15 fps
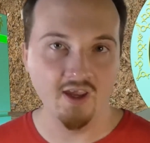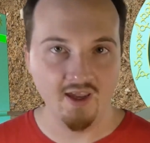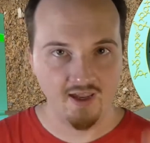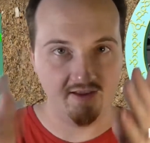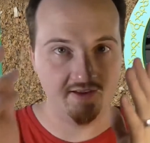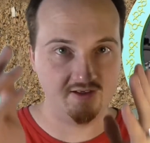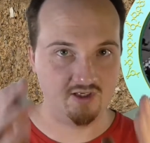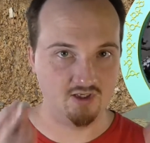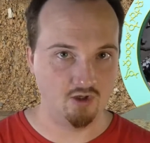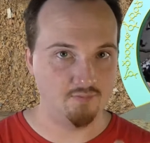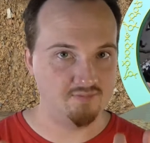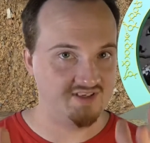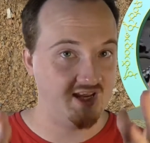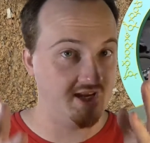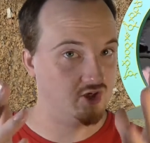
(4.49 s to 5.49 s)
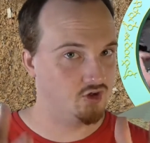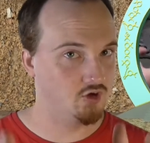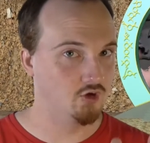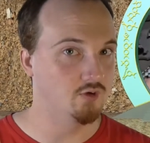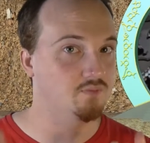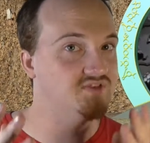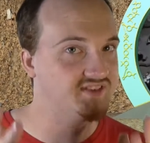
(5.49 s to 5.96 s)
and the canoptek
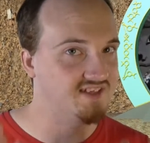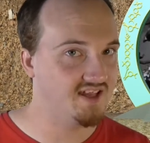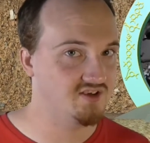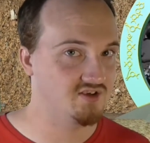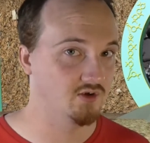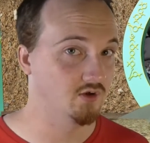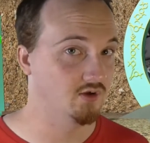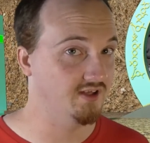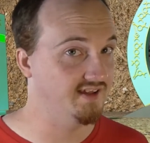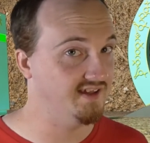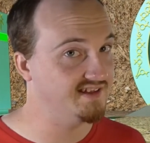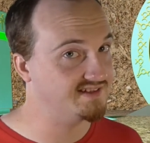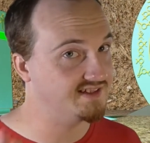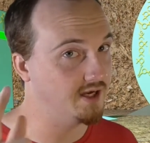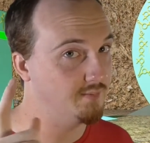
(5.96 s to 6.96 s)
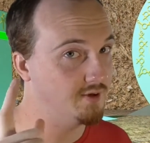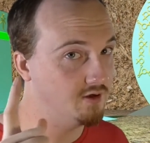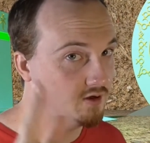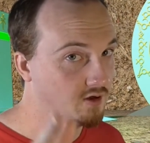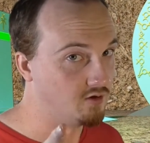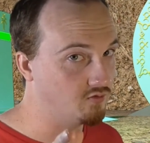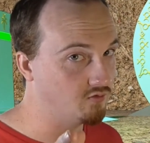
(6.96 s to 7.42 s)
tomb sentinel, and that's coming
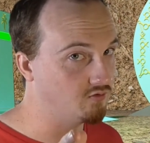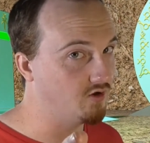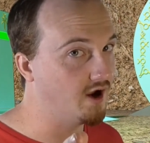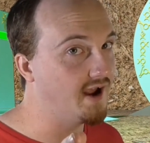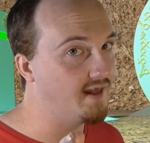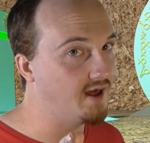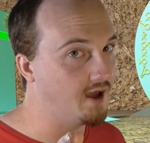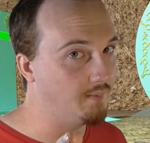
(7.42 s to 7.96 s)
right up.